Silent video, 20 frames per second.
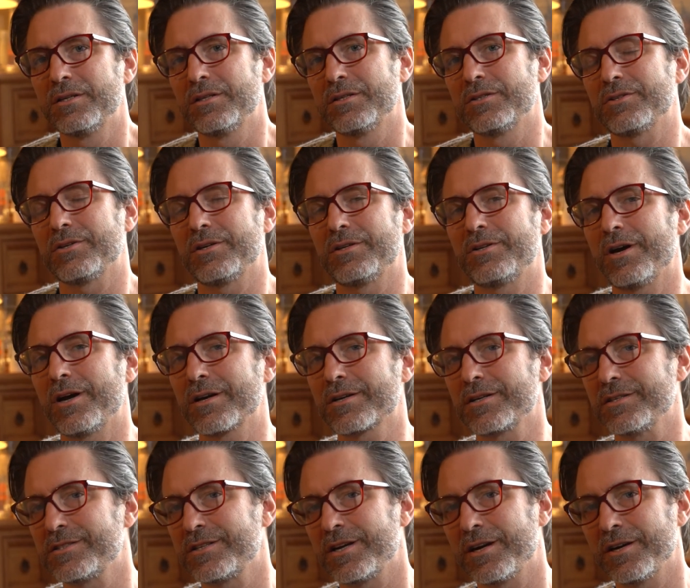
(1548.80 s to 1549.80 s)
So I talked
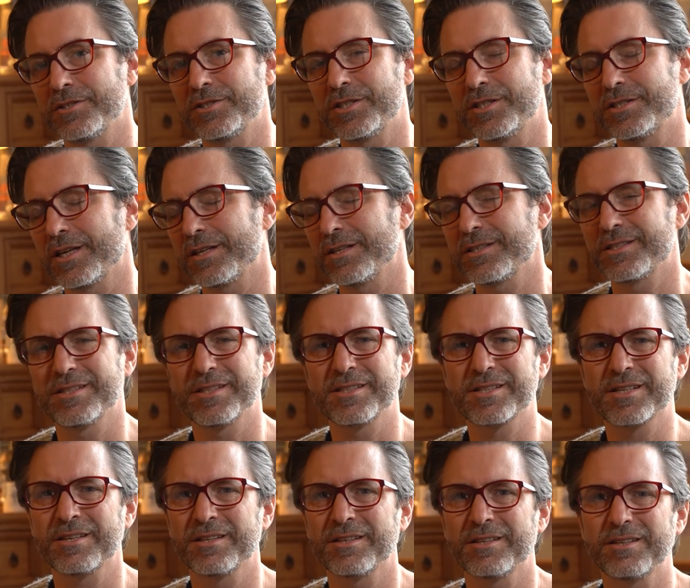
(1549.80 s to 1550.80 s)
to Sarah, and she said, listen,
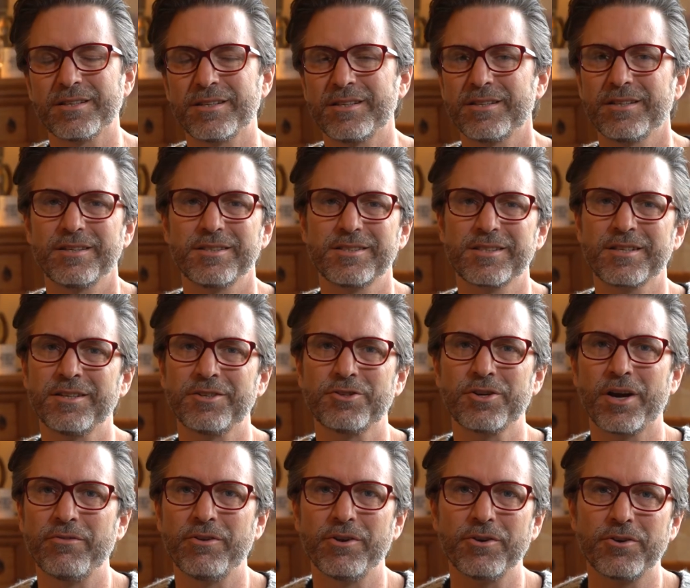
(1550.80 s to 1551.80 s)
it's gonna
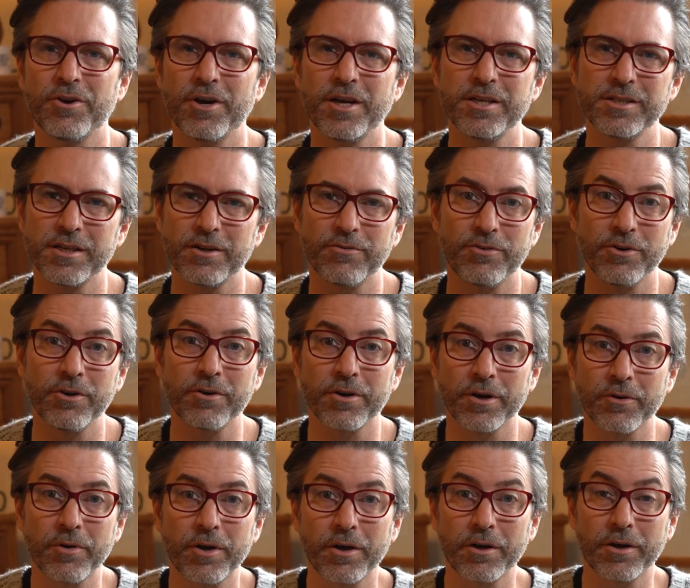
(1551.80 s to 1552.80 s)
drive you crazy if you don't
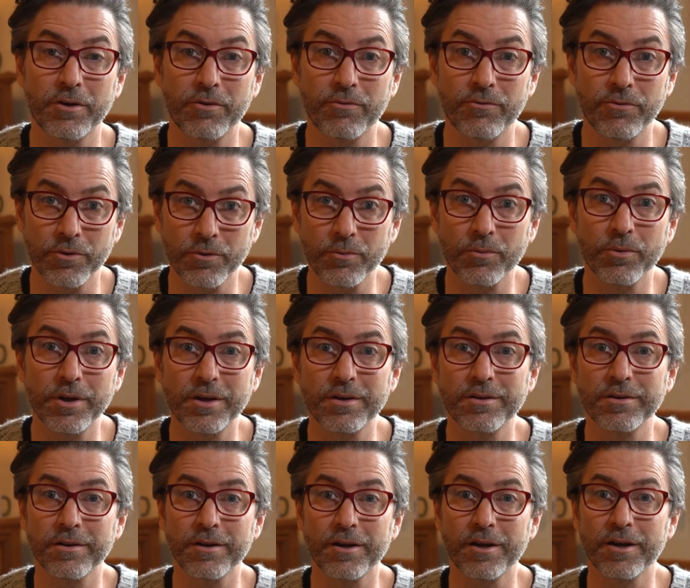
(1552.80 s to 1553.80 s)
get ready for the week
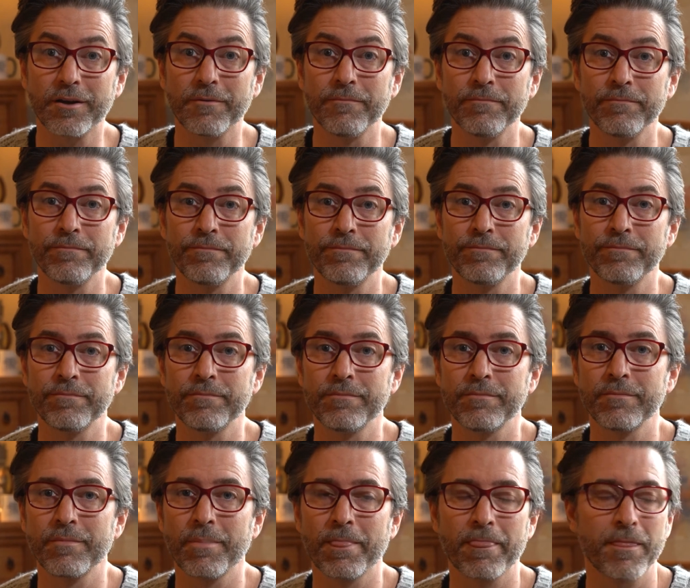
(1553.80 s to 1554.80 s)
today.
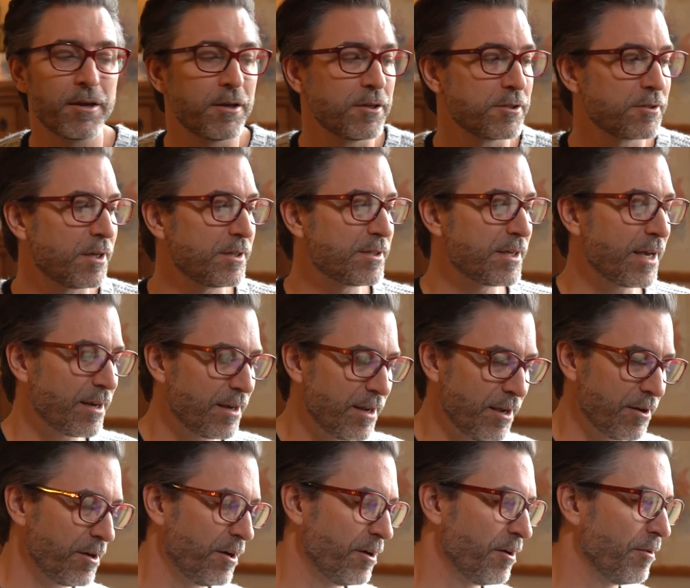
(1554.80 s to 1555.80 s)
So I sat
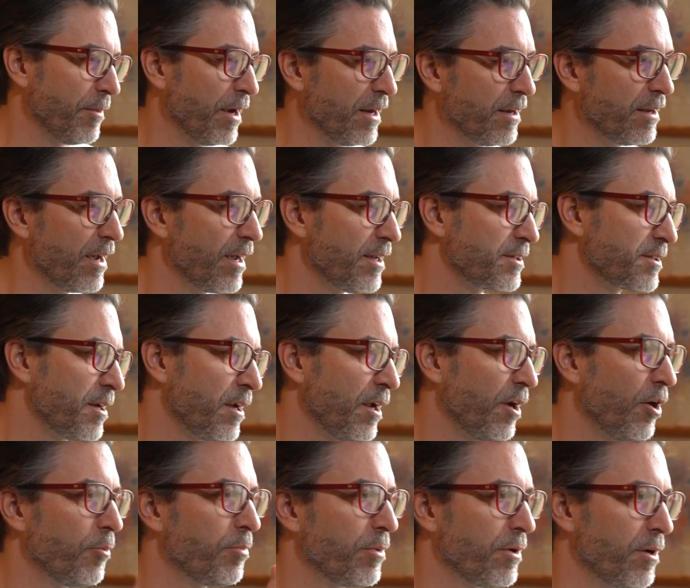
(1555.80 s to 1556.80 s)
down here at my desk, and
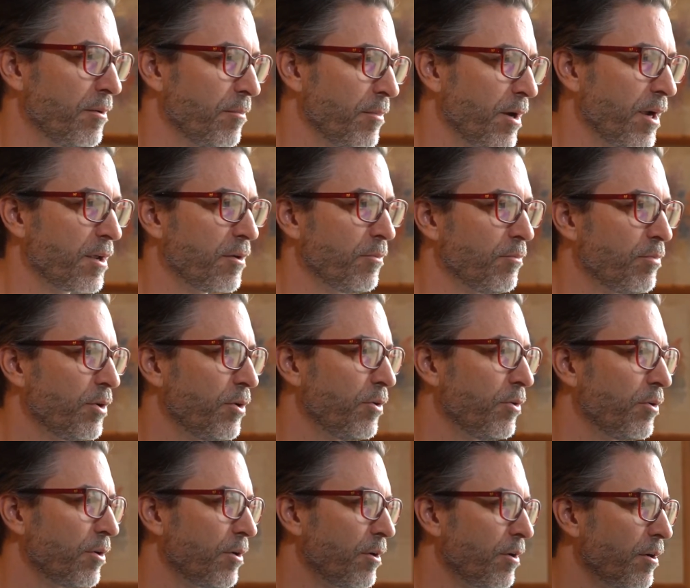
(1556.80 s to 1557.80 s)
I opened up my
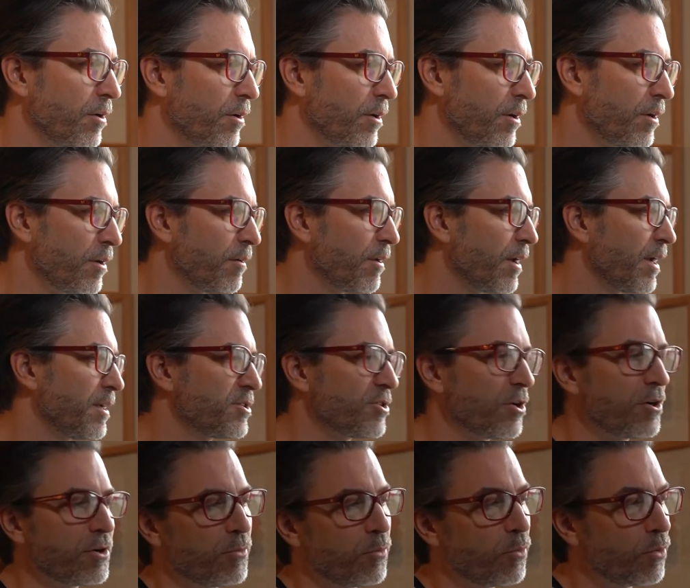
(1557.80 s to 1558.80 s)
computer, and I
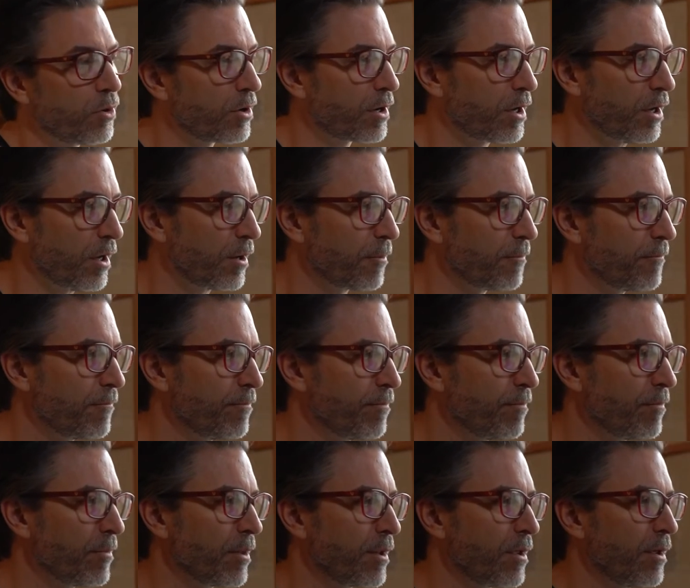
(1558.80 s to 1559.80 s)
started working.
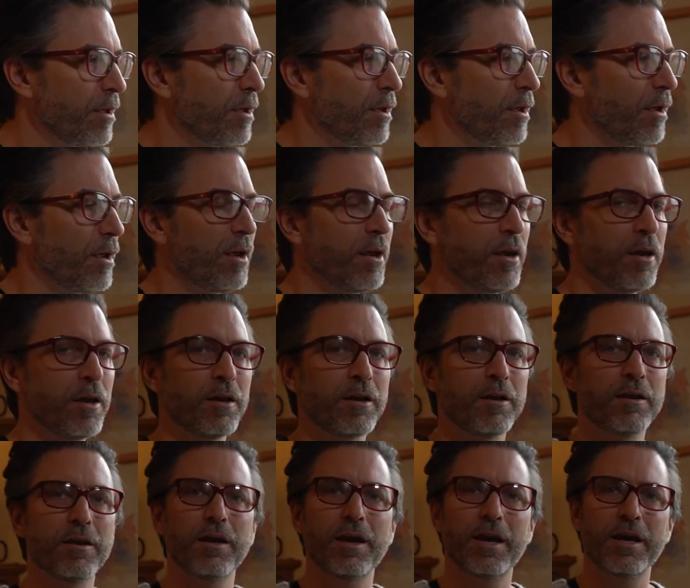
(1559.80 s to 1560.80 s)

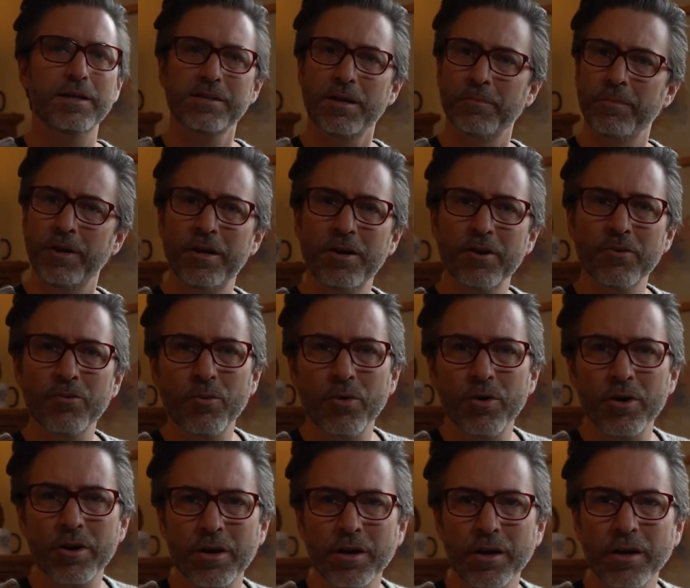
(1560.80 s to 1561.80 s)
And as I'm here
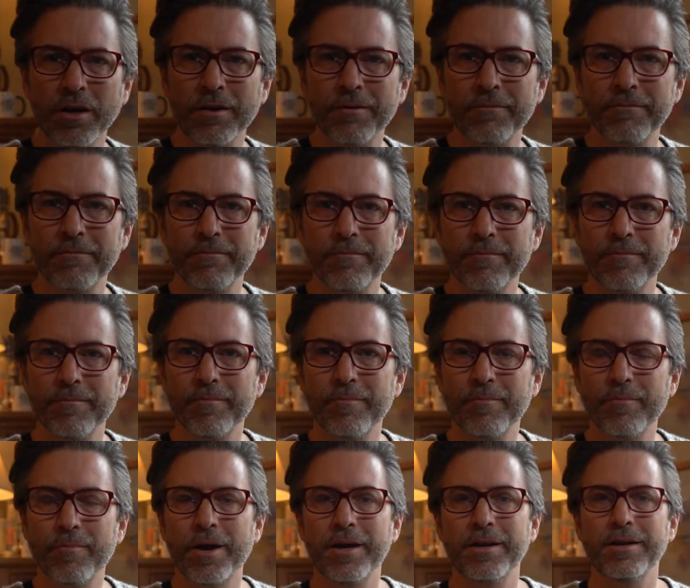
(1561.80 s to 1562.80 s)
working,
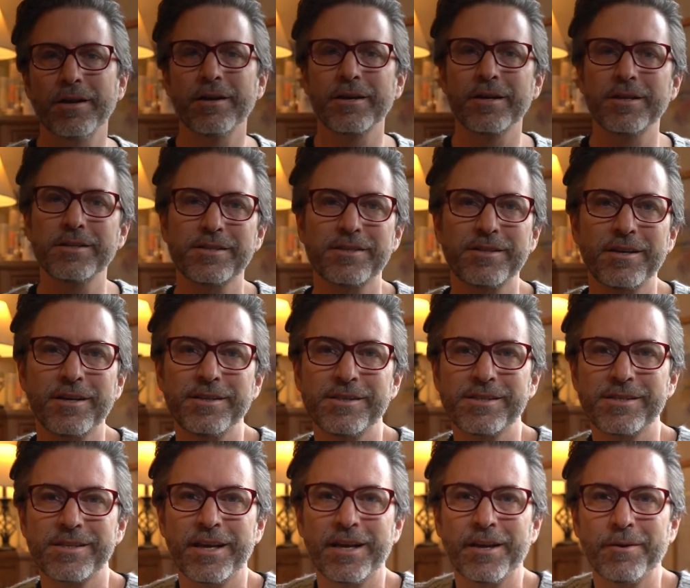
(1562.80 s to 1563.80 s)
my youngest son,
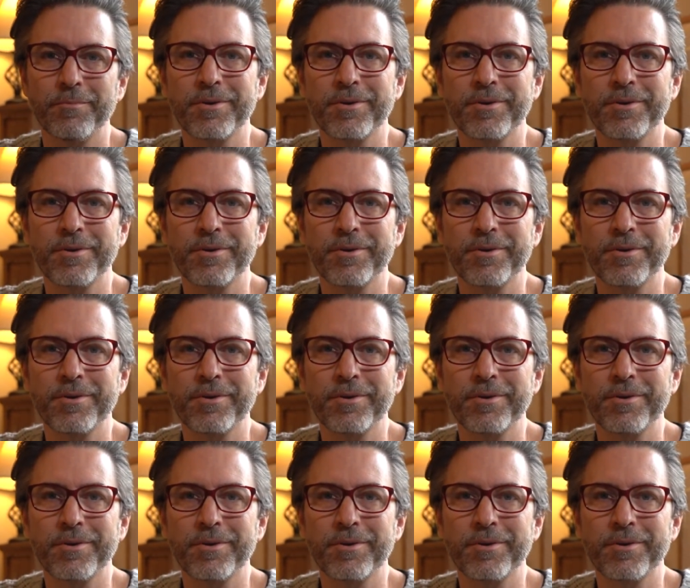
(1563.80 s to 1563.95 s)
Sam,